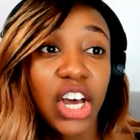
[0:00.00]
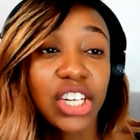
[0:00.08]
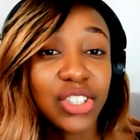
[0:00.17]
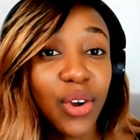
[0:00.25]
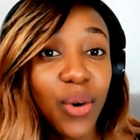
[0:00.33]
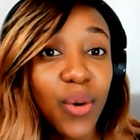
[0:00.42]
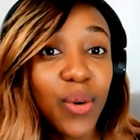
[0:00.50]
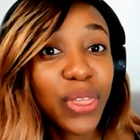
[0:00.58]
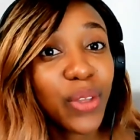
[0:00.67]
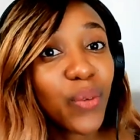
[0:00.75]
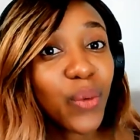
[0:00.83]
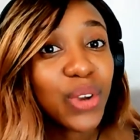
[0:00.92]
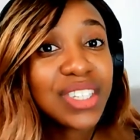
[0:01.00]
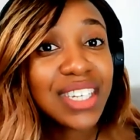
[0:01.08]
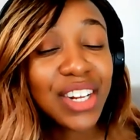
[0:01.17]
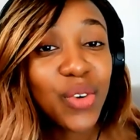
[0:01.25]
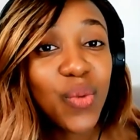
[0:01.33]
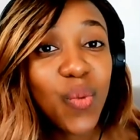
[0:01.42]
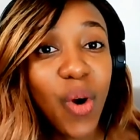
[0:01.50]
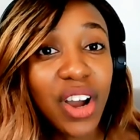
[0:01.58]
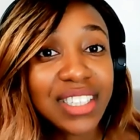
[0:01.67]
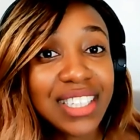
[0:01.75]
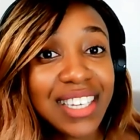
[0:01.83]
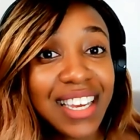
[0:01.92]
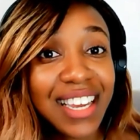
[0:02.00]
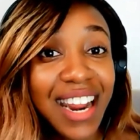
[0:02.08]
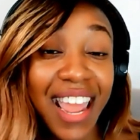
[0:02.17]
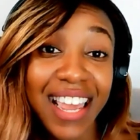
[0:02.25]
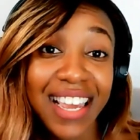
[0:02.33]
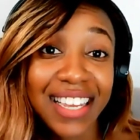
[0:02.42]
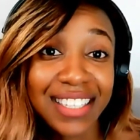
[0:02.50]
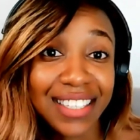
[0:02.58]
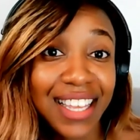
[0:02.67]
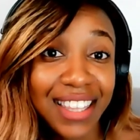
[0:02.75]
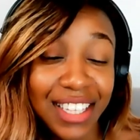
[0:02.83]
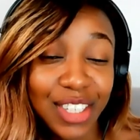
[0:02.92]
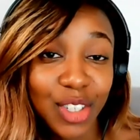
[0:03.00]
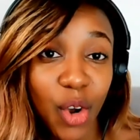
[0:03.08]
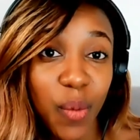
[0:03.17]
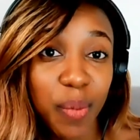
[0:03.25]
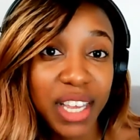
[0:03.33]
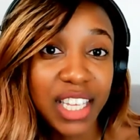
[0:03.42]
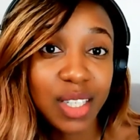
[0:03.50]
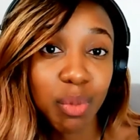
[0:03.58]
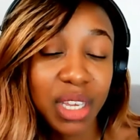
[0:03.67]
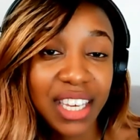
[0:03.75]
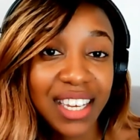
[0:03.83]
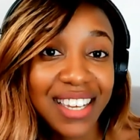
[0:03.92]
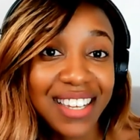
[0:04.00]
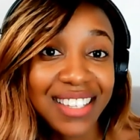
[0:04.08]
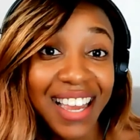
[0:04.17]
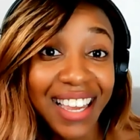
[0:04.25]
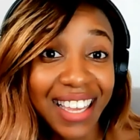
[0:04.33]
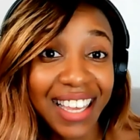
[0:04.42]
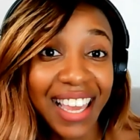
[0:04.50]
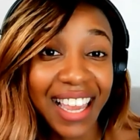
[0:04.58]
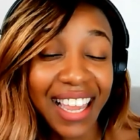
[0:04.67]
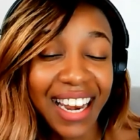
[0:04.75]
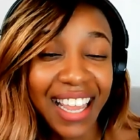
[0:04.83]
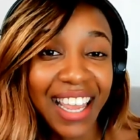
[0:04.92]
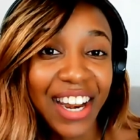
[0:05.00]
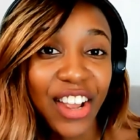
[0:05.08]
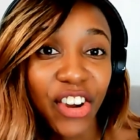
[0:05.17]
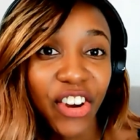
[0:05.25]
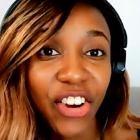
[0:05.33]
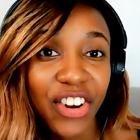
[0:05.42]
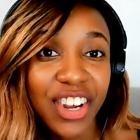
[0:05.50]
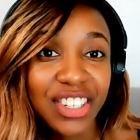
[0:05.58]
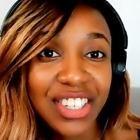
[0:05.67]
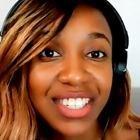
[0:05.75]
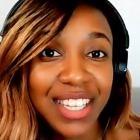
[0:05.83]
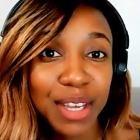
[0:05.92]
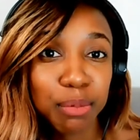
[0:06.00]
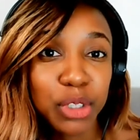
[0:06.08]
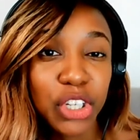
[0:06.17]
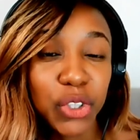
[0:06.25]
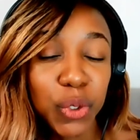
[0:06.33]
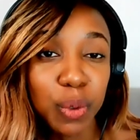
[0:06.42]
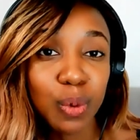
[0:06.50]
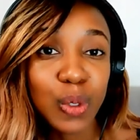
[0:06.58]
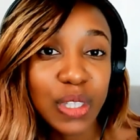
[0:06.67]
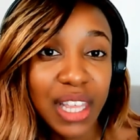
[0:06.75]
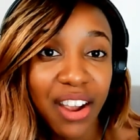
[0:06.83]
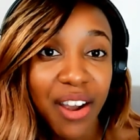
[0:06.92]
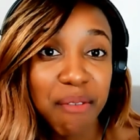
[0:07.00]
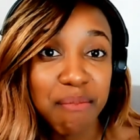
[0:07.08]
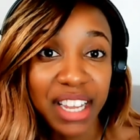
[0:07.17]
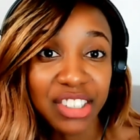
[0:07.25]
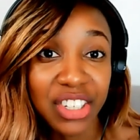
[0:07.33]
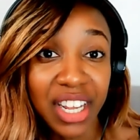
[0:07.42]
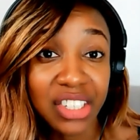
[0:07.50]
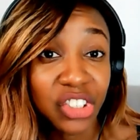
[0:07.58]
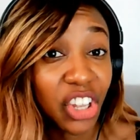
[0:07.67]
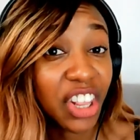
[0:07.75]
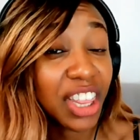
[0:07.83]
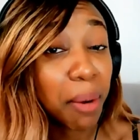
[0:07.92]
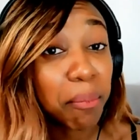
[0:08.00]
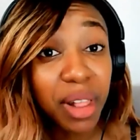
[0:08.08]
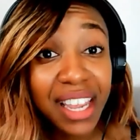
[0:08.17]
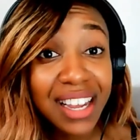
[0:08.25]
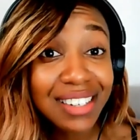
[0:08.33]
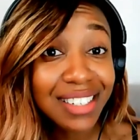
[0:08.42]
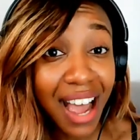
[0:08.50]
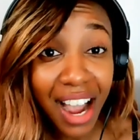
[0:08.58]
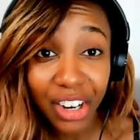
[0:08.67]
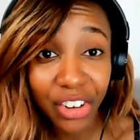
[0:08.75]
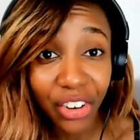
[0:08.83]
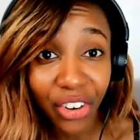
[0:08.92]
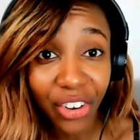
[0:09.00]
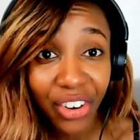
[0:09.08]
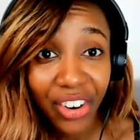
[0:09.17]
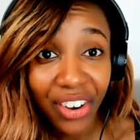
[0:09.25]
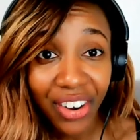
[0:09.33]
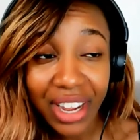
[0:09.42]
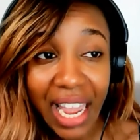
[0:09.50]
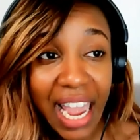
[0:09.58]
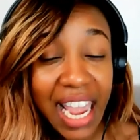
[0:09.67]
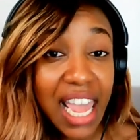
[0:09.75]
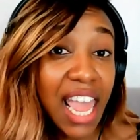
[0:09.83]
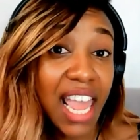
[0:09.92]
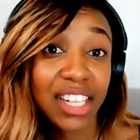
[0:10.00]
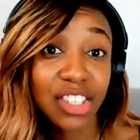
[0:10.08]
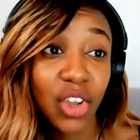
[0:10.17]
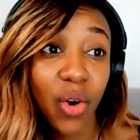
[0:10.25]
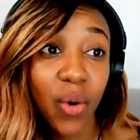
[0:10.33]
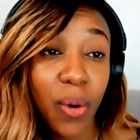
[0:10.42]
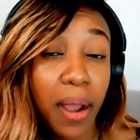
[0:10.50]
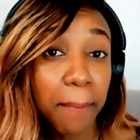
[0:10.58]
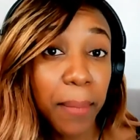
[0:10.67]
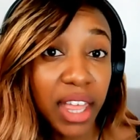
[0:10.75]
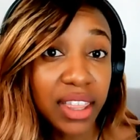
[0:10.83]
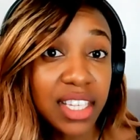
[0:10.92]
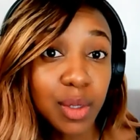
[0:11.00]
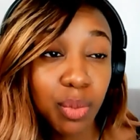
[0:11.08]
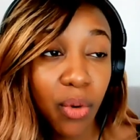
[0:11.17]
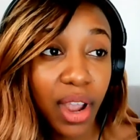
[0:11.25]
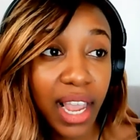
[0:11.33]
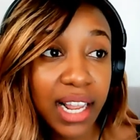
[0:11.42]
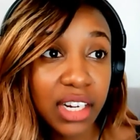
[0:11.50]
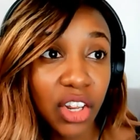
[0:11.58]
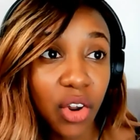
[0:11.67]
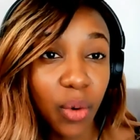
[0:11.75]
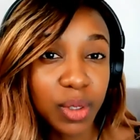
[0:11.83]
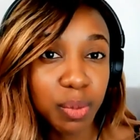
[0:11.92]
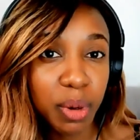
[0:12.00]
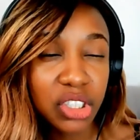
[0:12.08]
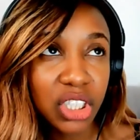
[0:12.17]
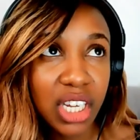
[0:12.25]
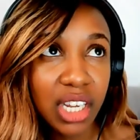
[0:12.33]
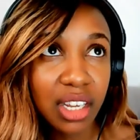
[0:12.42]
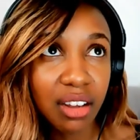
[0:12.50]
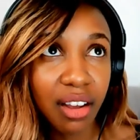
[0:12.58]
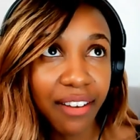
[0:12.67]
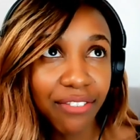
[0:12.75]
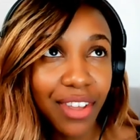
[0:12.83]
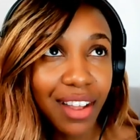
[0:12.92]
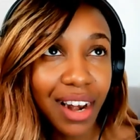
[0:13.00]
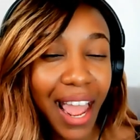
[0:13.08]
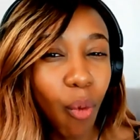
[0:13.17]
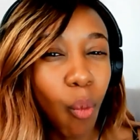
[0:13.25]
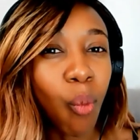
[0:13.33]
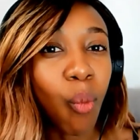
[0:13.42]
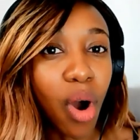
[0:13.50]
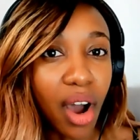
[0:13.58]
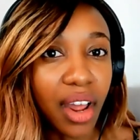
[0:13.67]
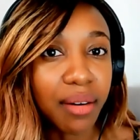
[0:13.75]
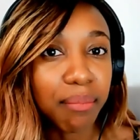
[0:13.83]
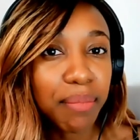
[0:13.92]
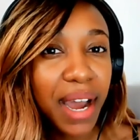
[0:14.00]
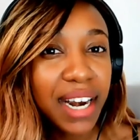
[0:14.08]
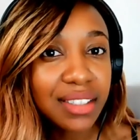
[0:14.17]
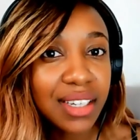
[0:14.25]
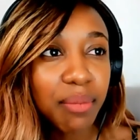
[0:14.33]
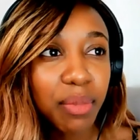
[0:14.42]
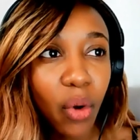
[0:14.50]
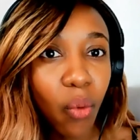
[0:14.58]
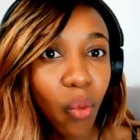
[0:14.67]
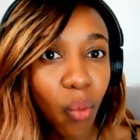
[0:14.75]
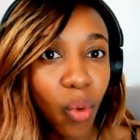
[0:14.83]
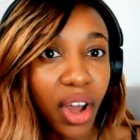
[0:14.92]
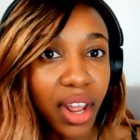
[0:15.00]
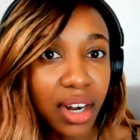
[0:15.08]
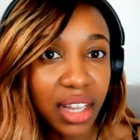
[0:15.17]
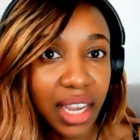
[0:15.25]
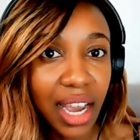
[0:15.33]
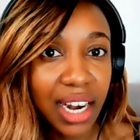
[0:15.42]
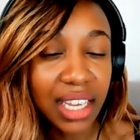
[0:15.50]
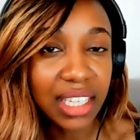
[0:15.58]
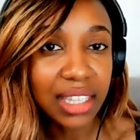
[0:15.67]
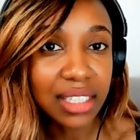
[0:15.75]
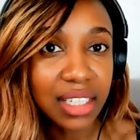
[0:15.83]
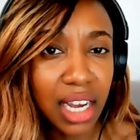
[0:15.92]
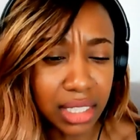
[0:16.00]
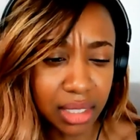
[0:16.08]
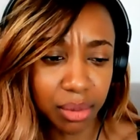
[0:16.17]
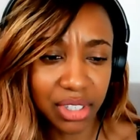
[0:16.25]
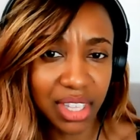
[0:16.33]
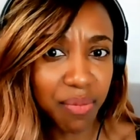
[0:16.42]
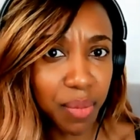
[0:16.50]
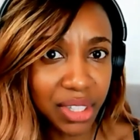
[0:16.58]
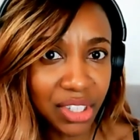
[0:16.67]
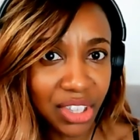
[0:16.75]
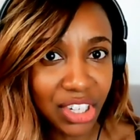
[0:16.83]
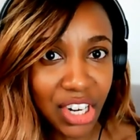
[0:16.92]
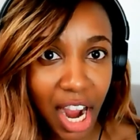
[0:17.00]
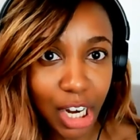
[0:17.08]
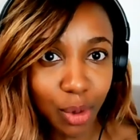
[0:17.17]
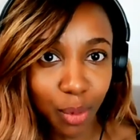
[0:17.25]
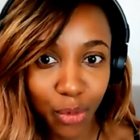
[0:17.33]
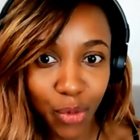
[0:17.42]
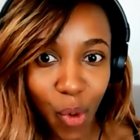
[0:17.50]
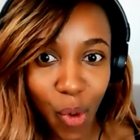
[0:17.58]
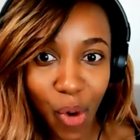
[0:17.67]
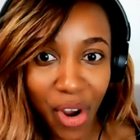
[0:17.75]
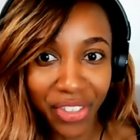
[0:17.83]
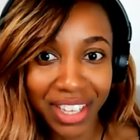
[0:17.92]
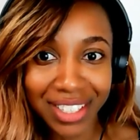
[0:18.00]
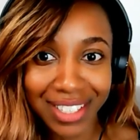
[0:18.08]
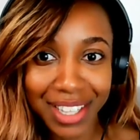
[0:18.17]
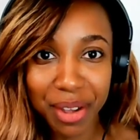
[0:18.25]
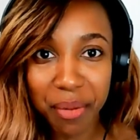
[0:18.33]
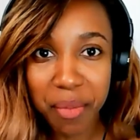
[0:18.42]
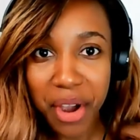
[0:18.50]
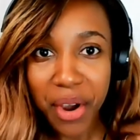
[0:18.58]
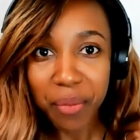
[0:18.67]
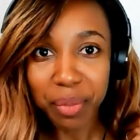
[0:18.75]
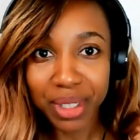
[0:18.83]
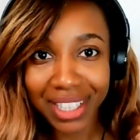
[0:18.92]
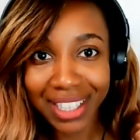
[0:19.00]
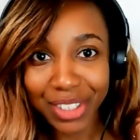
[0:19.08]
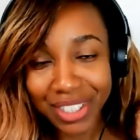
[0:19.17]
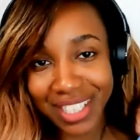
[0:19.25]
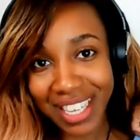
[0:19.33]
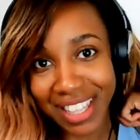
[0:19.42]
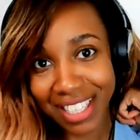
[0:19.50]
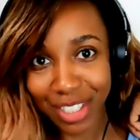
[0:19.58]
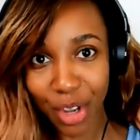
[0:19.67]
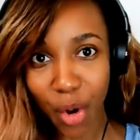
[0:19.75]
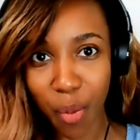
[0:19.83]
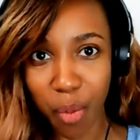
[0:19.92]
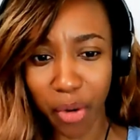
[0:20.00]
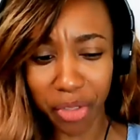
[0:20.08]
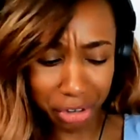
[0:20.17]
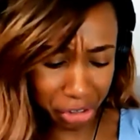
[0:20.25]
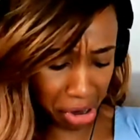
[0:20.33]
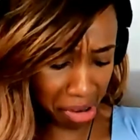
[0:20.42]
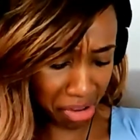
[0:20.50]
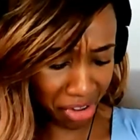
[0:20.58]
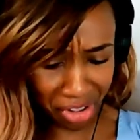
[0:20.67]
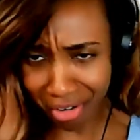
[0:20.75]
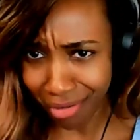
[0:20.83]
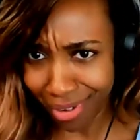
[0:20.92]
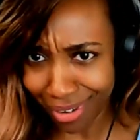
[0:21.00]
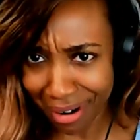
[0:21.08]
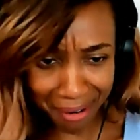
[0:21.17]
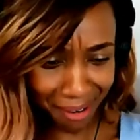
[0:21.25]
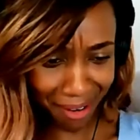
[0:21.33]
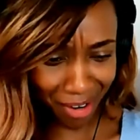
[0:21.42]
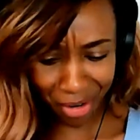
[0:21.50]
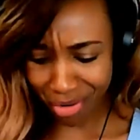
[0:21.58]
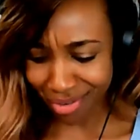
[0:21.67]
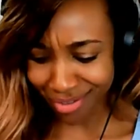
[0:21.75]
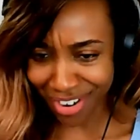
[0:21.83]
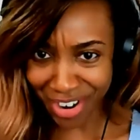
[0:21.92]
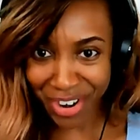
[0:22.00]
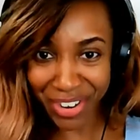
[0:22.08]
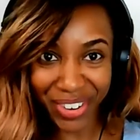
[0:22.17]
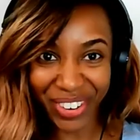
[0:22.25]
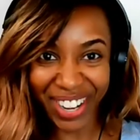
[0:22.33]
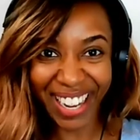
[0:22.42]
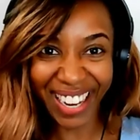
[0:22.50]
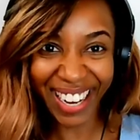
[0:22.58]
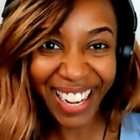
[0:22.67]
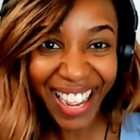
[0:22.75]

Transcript: So the reason you want to get a stethoscope is because, again, it encourages them to use their imagination. They're playing doctor. Okay. And so by this point, you know, especially if they're like one, by the time they're one, they kind of get this concept because they've been to the doctor before and they've seen them put the little stethoscope on their chest and they're looking at it. What are you doing?